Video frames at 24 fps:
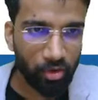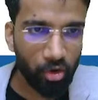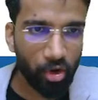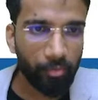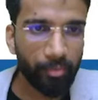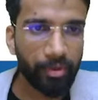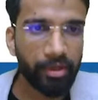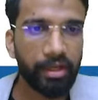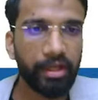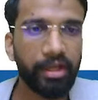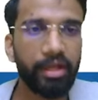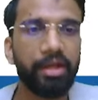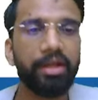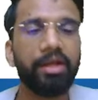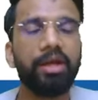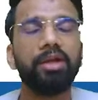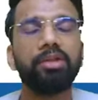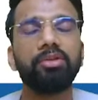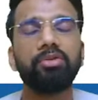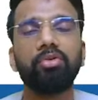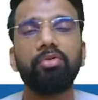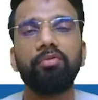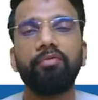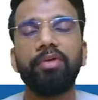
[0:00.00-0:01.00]
common
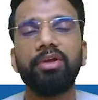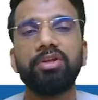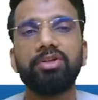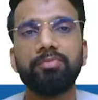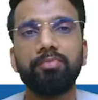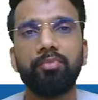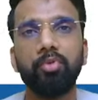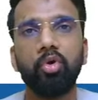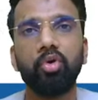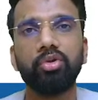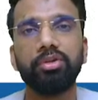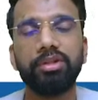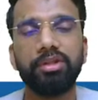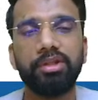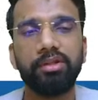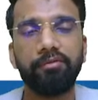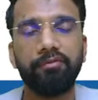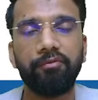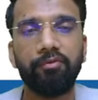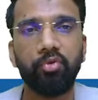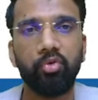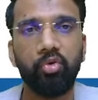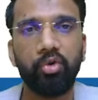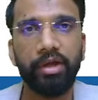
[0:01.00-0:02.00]
area through which both
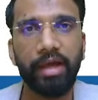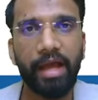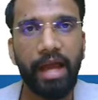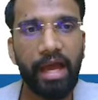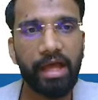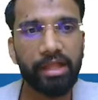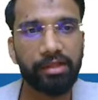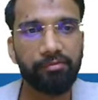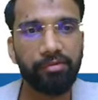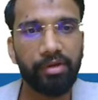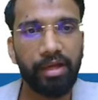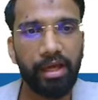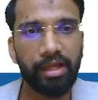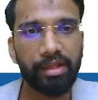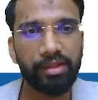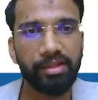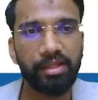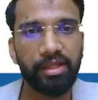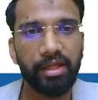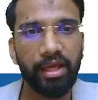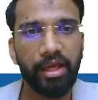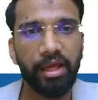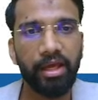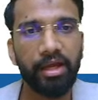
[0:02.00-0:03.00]
the food as well
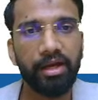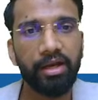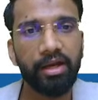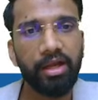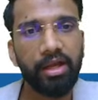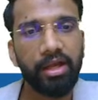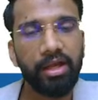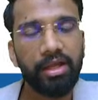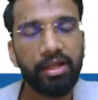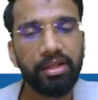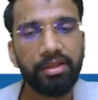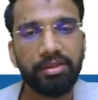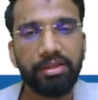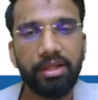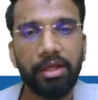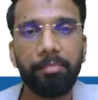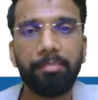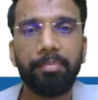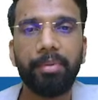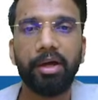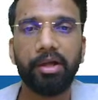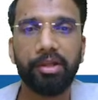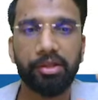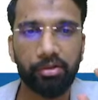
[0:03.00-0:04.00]
as the air
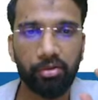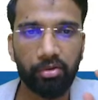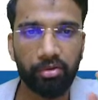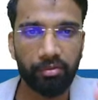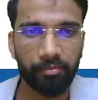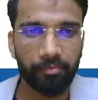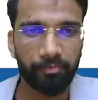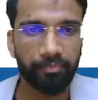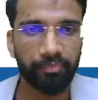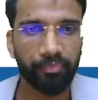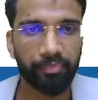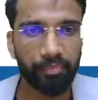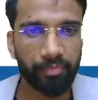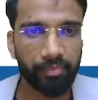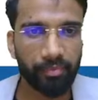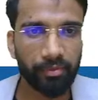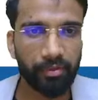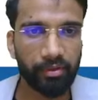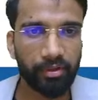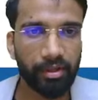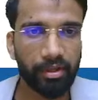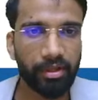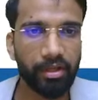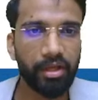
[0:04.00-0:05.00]
they pass on.
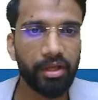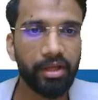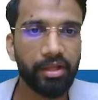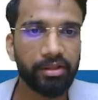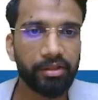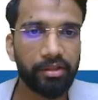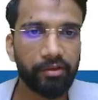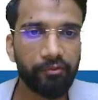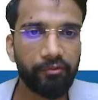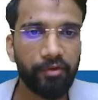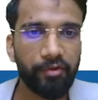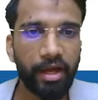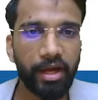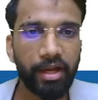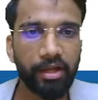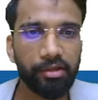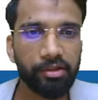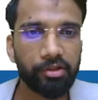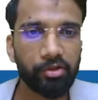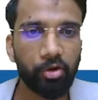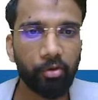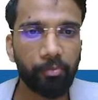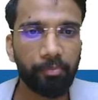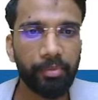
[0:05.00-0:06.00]
Okay. The
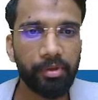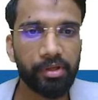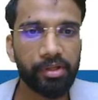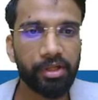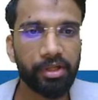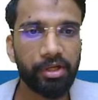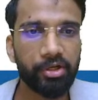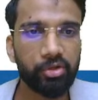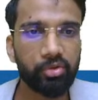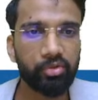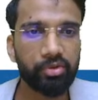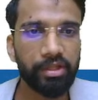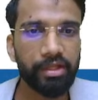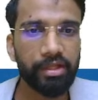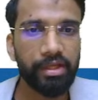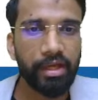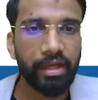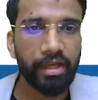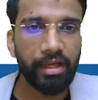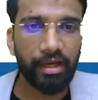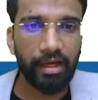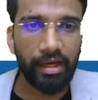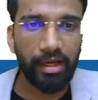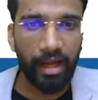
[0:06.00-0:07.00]
pharynx opens into the
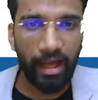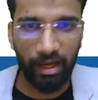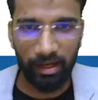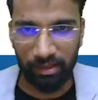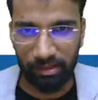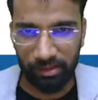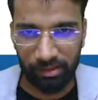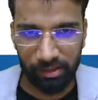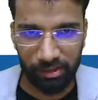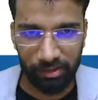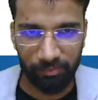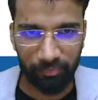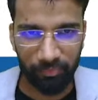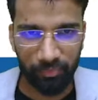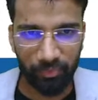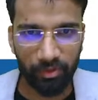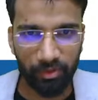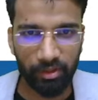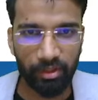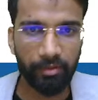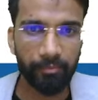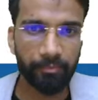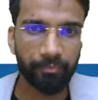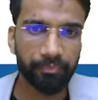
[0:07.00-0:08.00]
larynx.
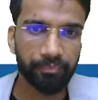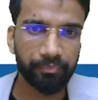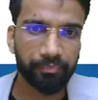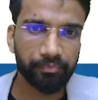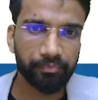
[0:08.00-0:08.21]
Okay.